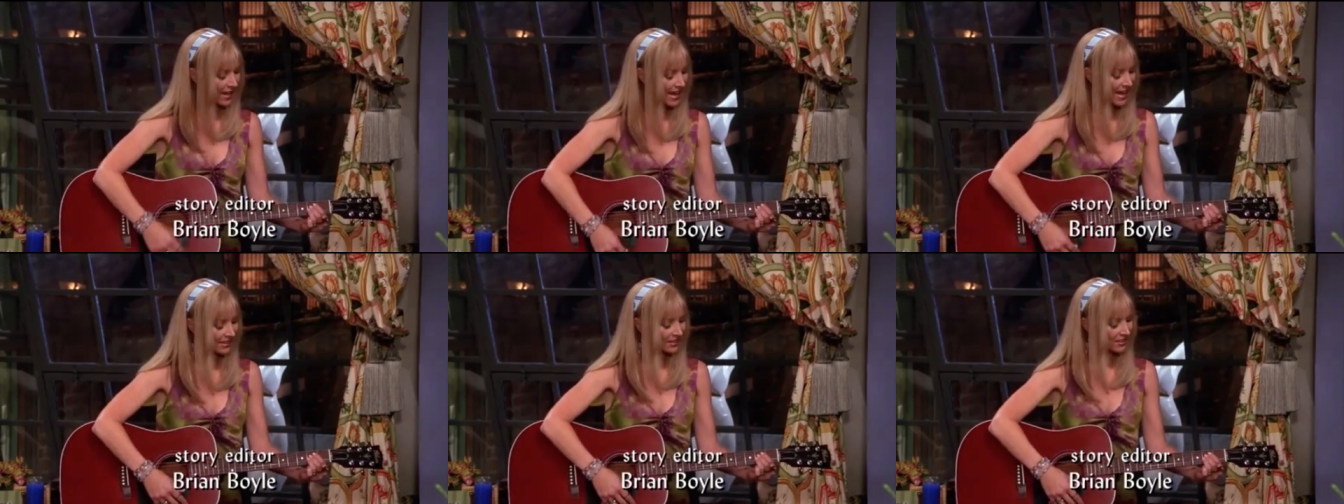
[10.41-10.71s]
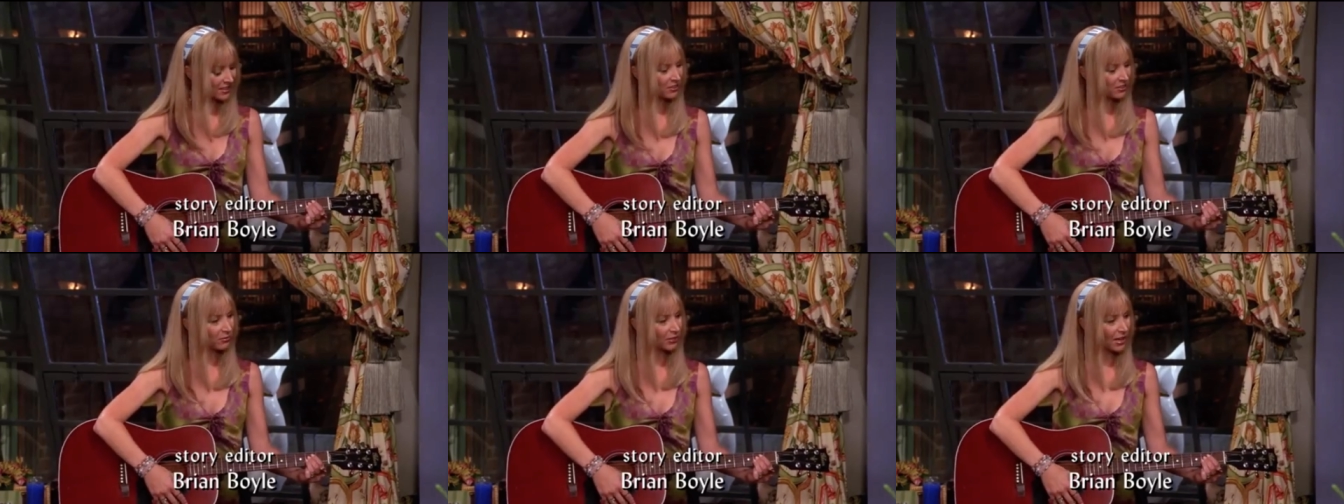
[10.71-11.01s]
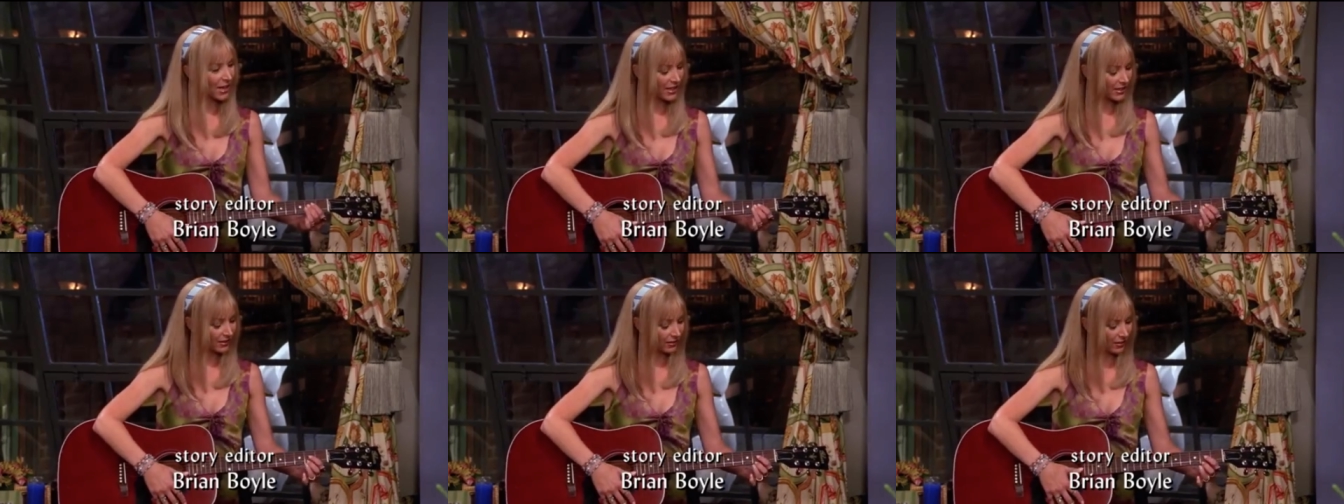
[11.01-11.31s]
That's
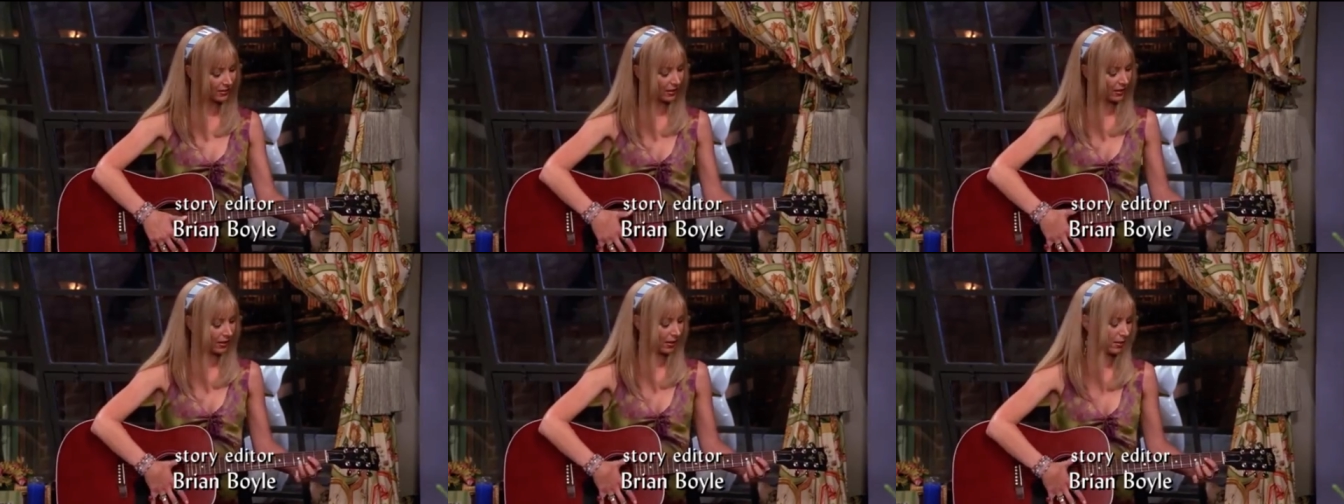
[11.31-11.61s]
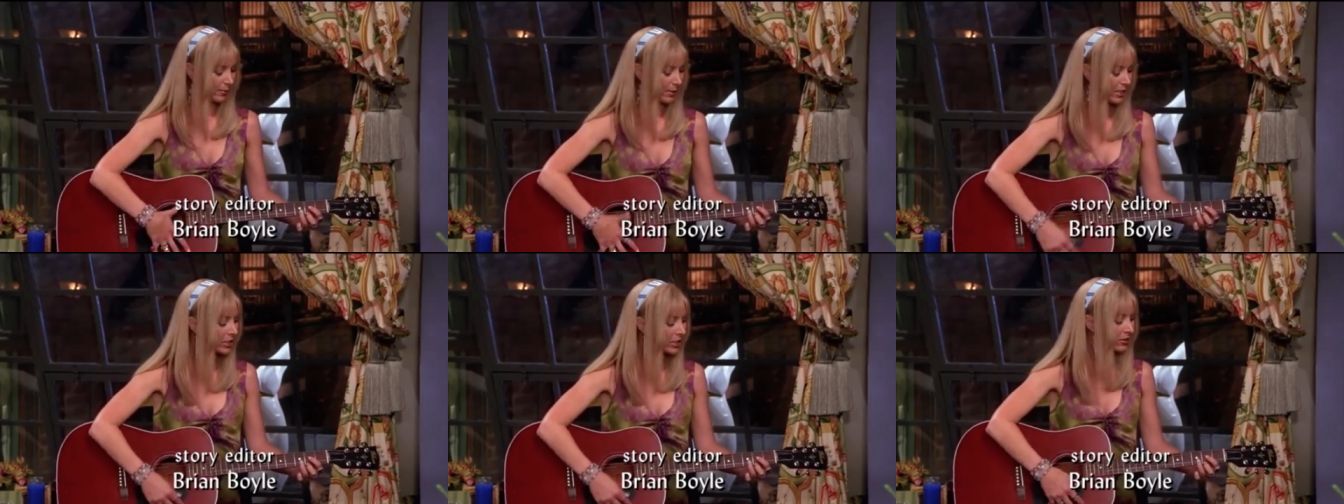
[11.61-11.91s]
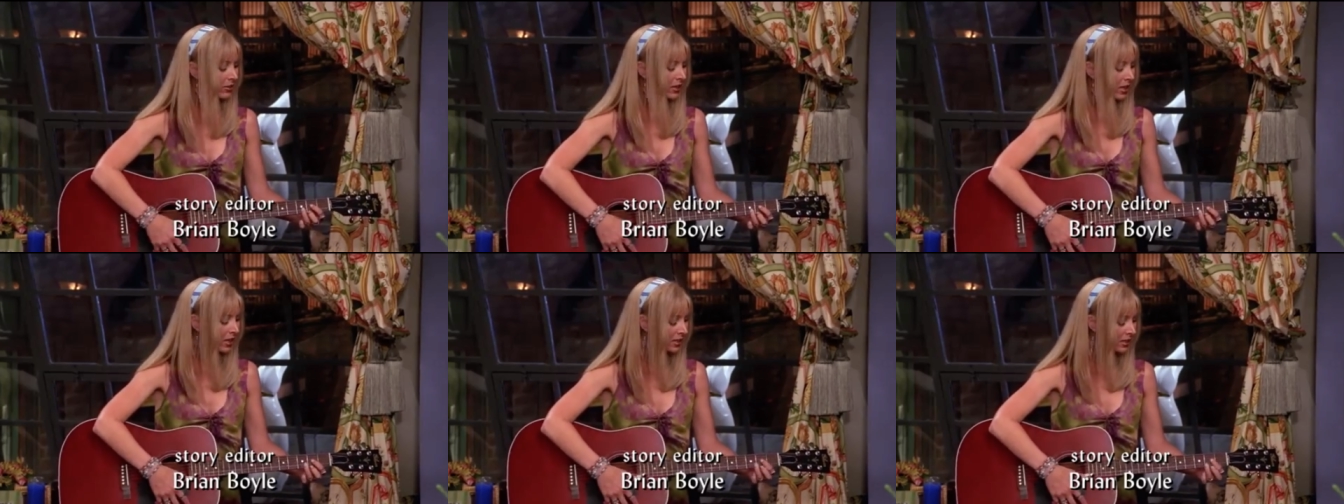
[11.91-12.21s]
right, I'm
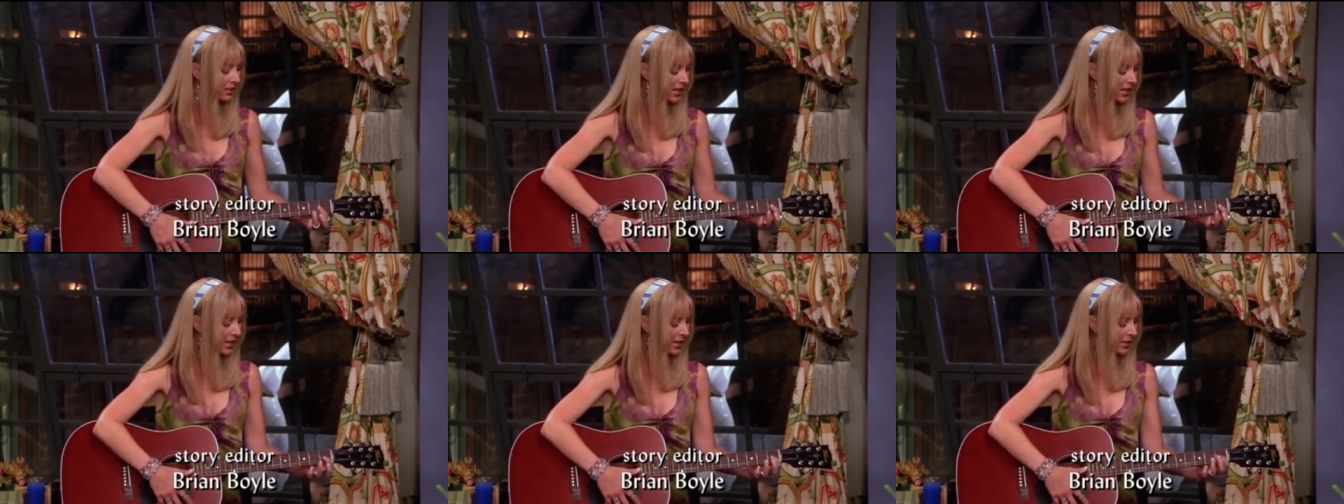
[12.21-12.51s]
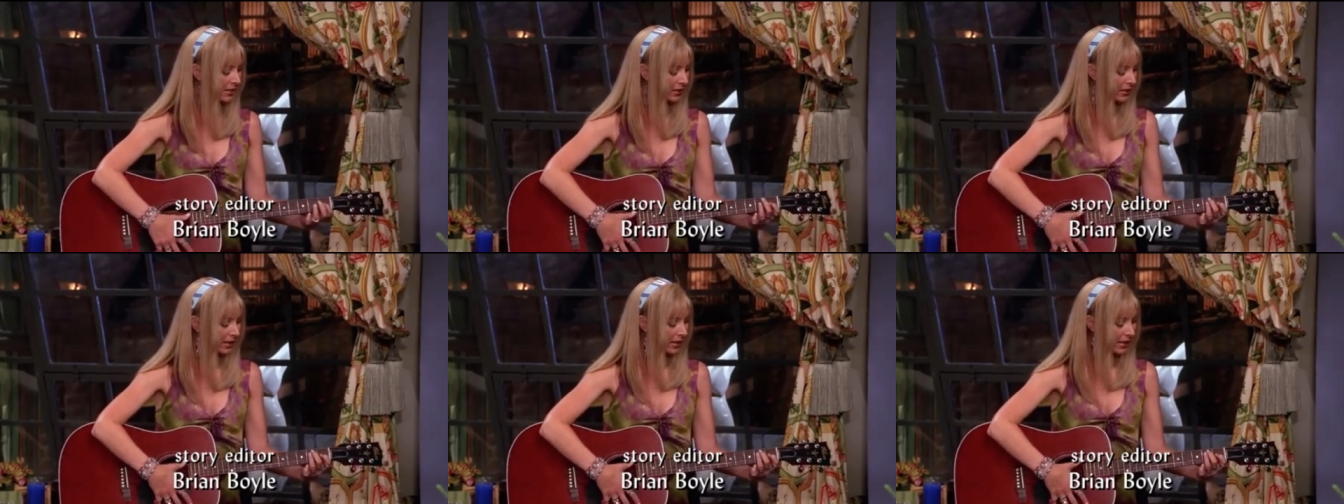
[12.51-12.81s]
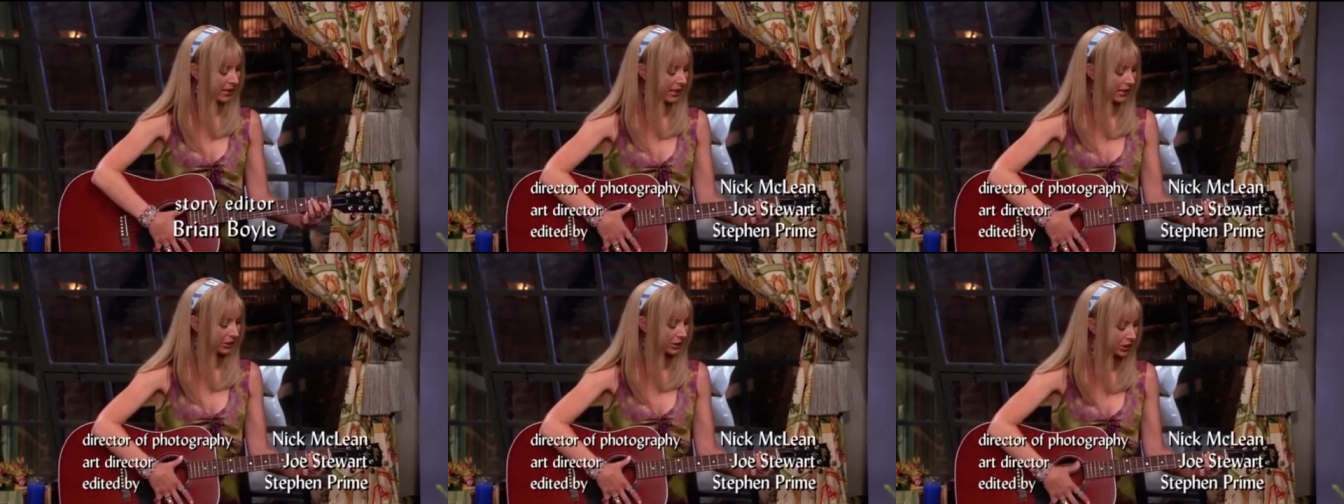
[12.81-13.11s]
here all night,
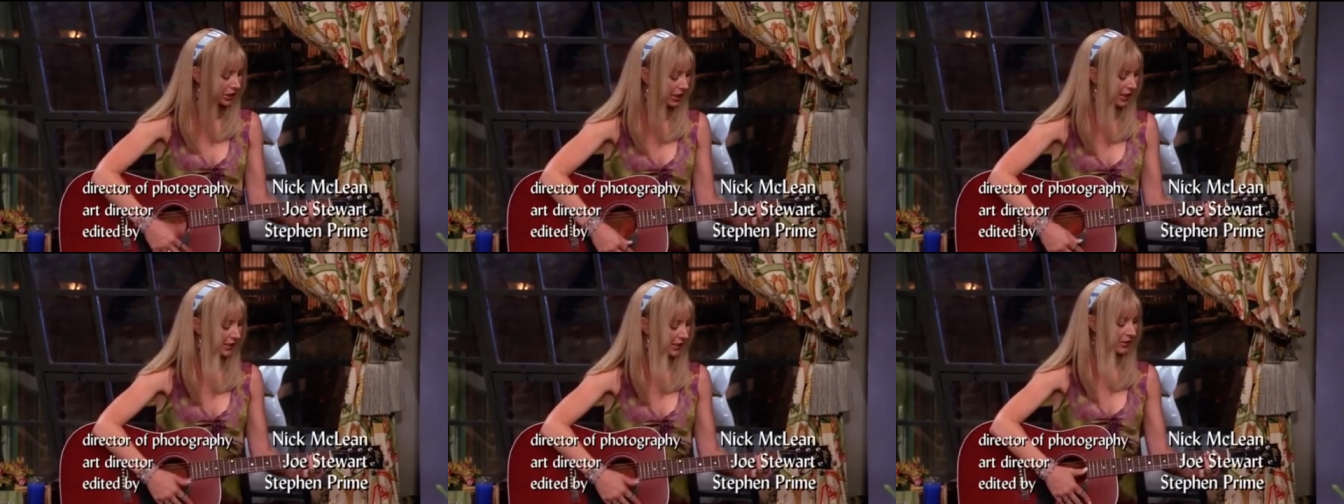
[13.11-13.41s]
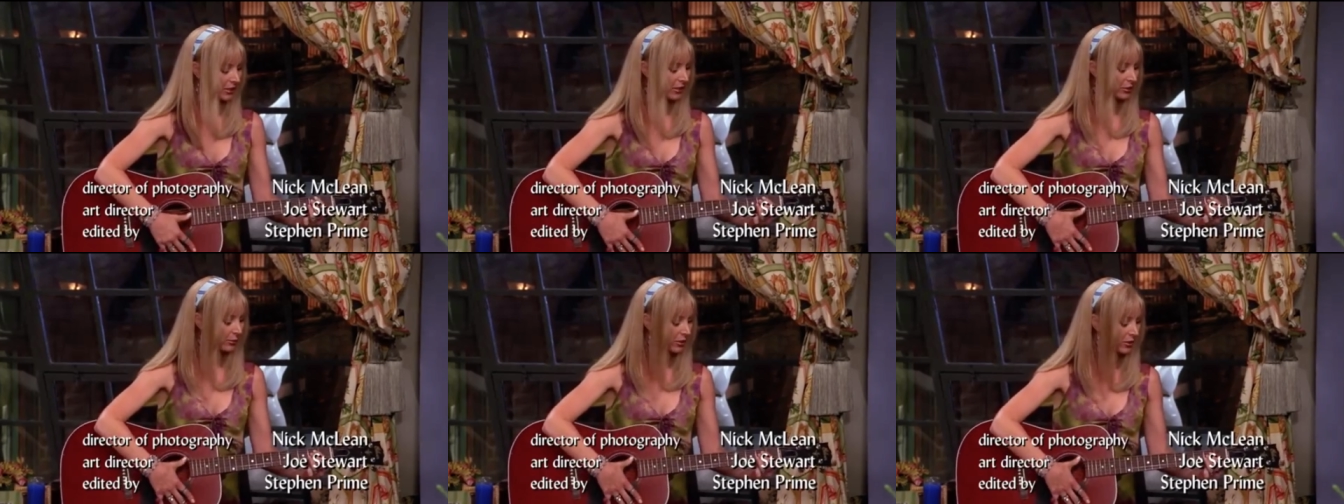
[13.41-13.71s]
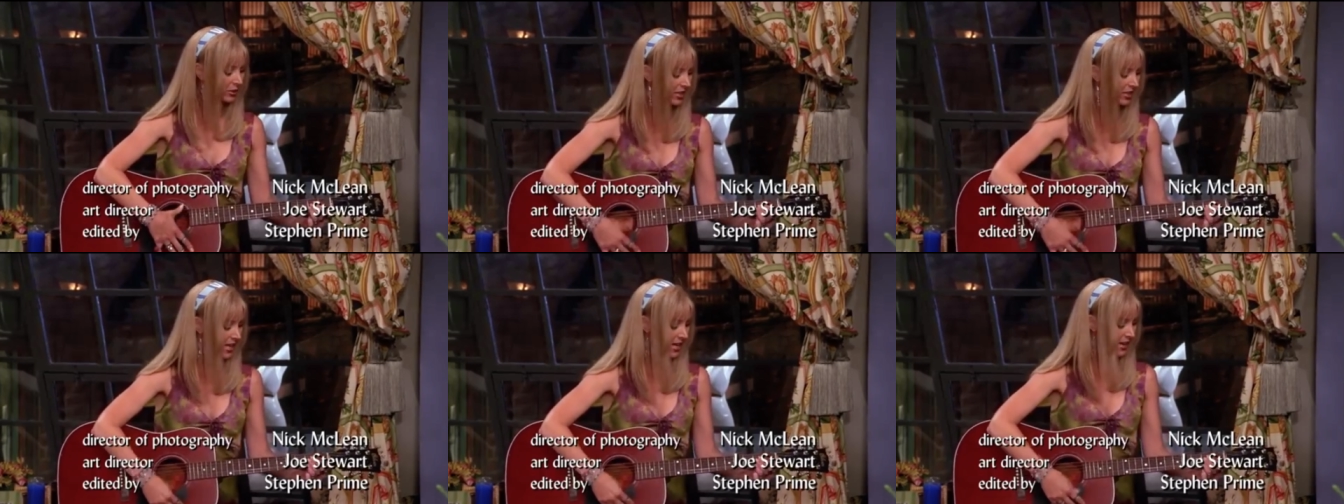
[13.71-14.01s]
and Chandler will